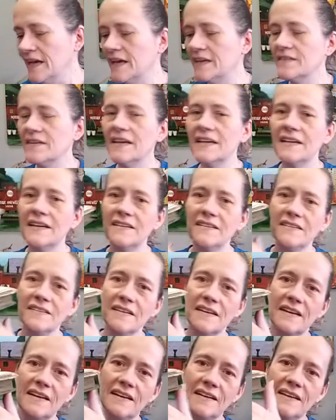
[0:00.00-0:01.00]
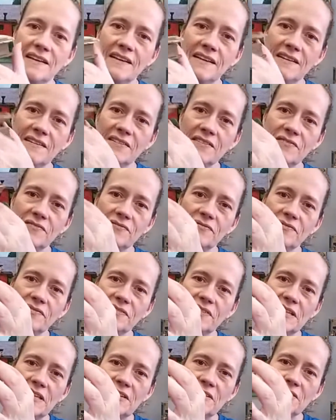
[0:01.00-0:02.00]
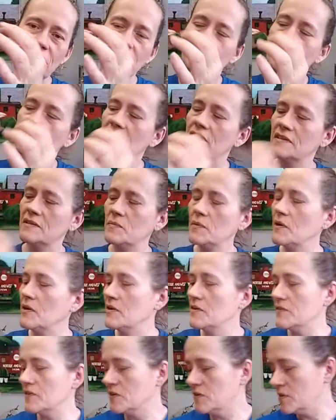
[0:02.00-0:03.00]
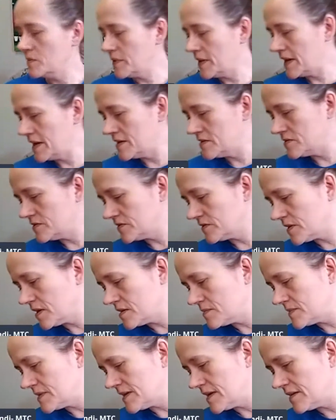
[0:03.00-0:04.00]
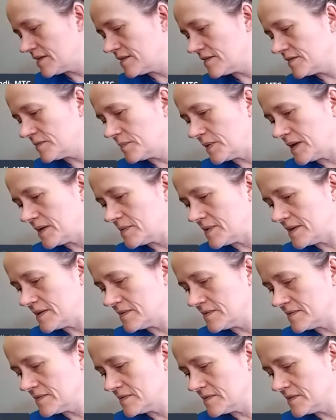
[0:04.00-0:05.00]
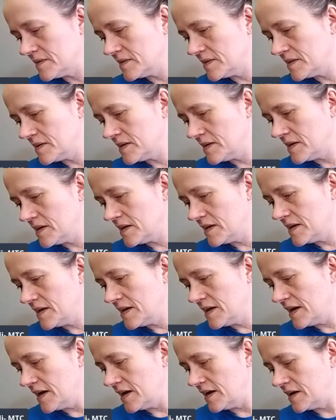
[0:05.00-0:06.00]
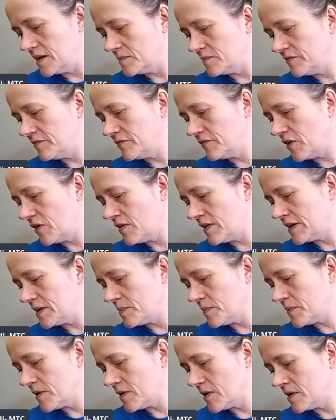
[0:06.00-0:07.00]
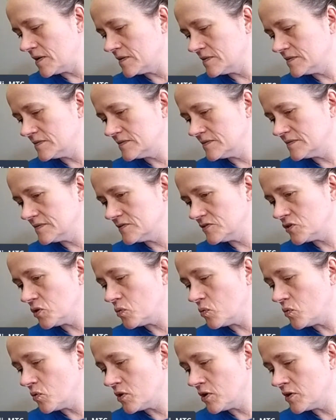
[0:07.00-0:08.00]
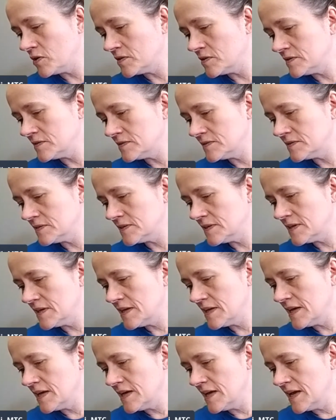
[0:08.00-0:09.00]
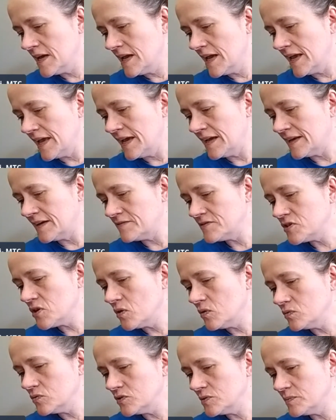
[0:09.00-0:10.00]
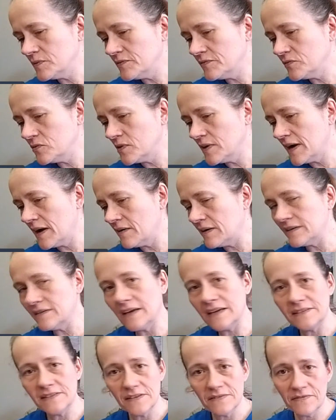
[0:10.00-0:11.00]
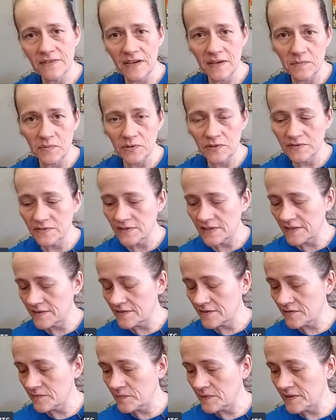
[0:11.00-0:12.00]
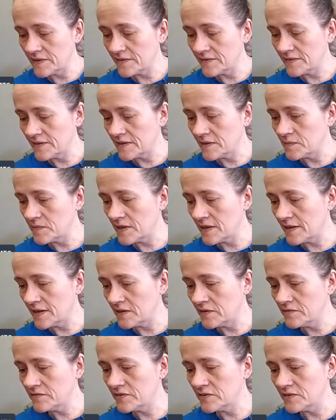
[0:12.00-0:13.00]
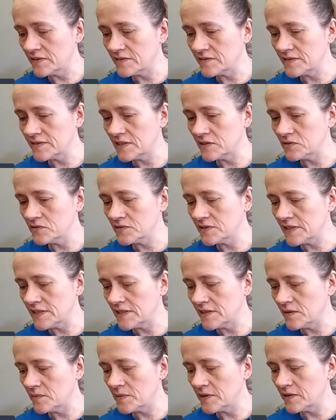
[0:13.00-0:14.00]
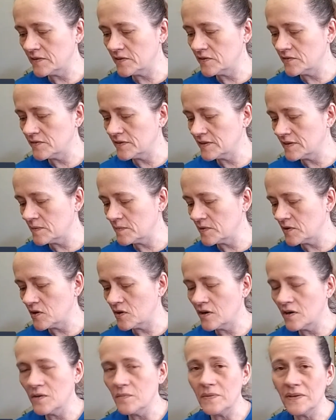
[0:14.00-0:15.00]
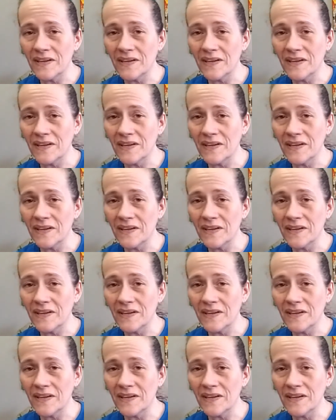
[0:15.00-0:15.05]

And like I said, it is it is falling apart. There are pages coming out of this baby, um, falling apart, torn. And I've told you before how I like to find books like this because then I'm not, I don't feel as guilty about using them in art.